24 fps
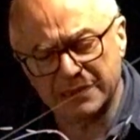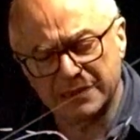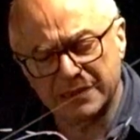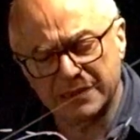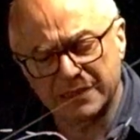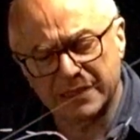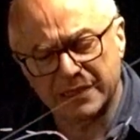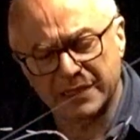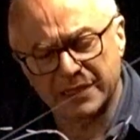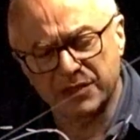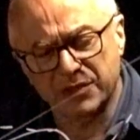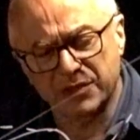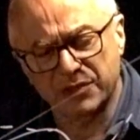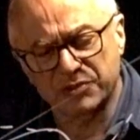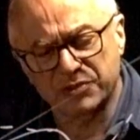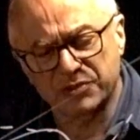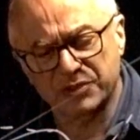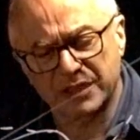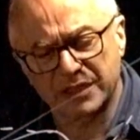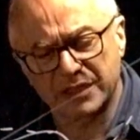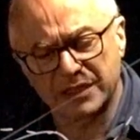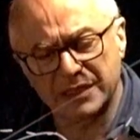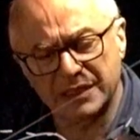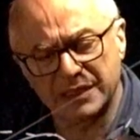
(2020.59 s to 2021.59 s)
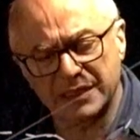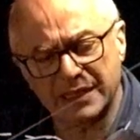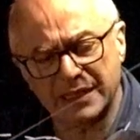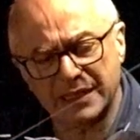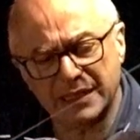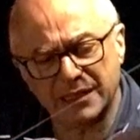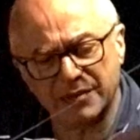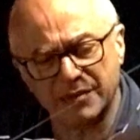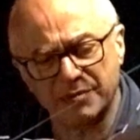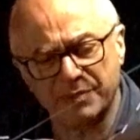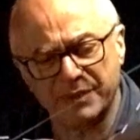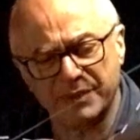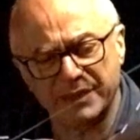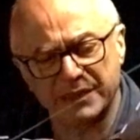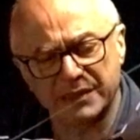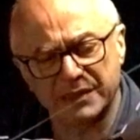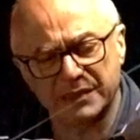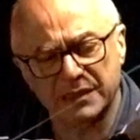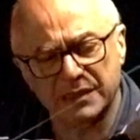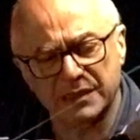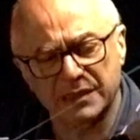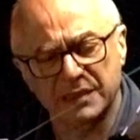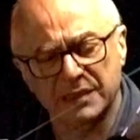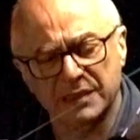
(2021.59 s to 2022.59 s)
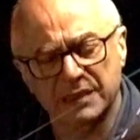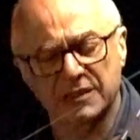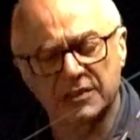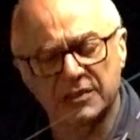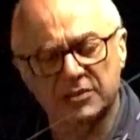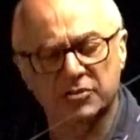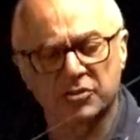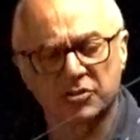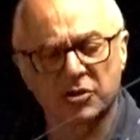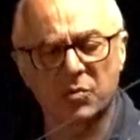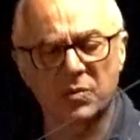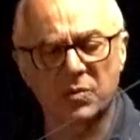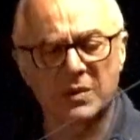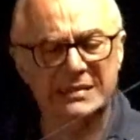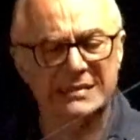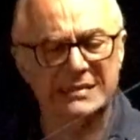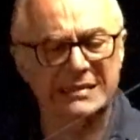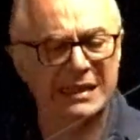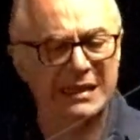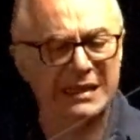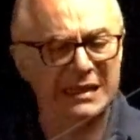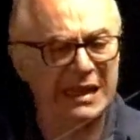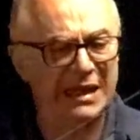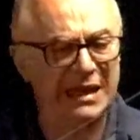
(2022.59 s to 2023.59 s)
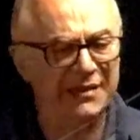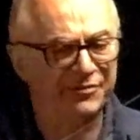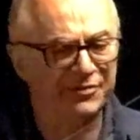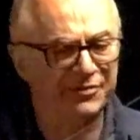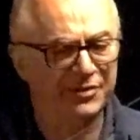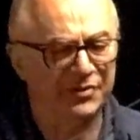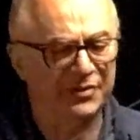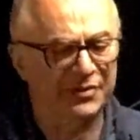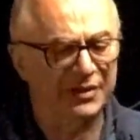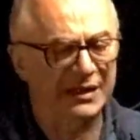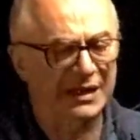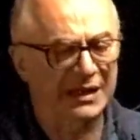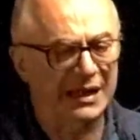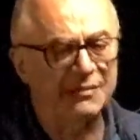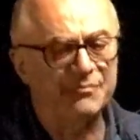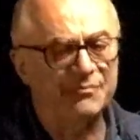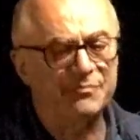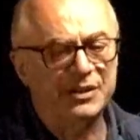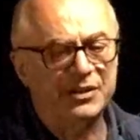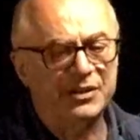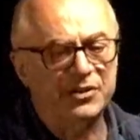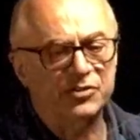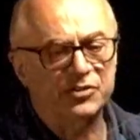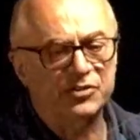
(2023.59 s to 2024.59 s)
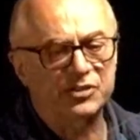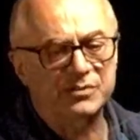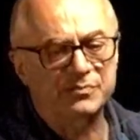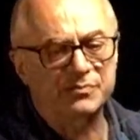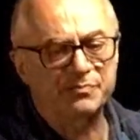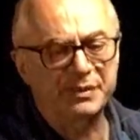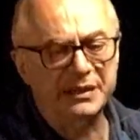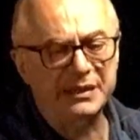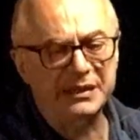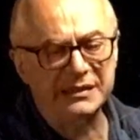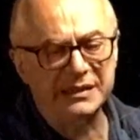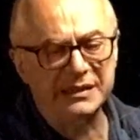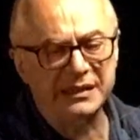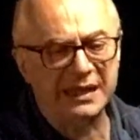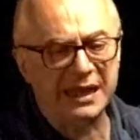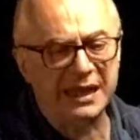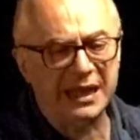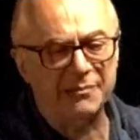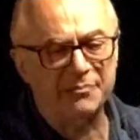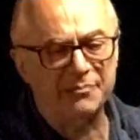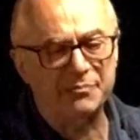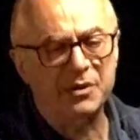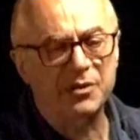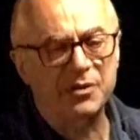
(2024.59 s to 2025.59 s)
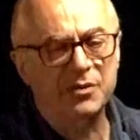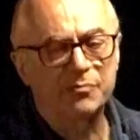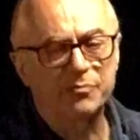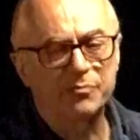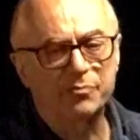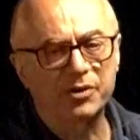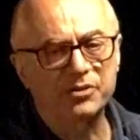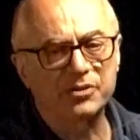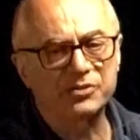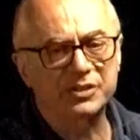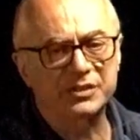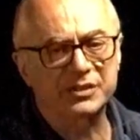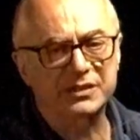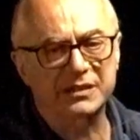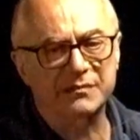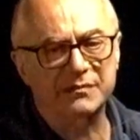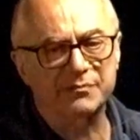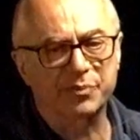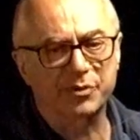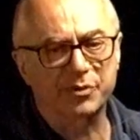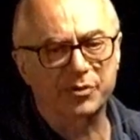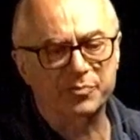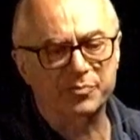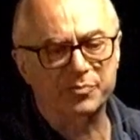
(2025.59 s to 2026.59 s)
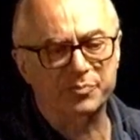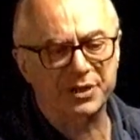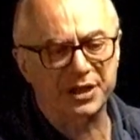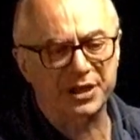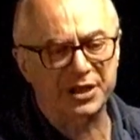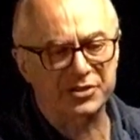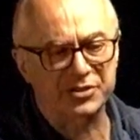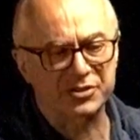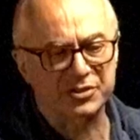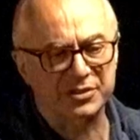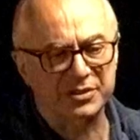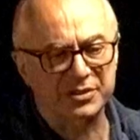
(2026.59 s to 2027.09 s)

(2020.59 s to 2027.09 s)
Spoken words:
it goes a little bit towards the left of the line because it's building up positive pore pressure.